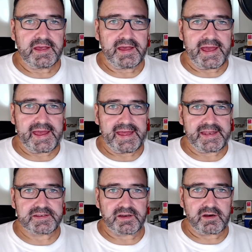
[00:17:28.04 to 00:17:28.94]

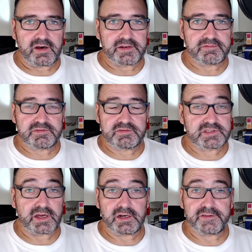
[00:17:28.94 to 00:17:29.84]
and I'd
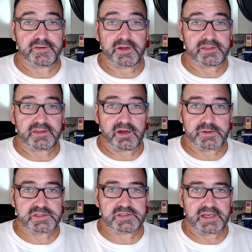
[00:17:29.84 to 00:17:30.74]
totally forgotten that I
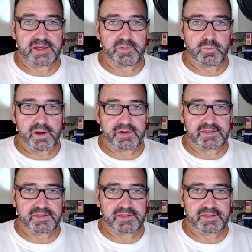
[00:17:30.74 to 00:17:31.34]
was wearing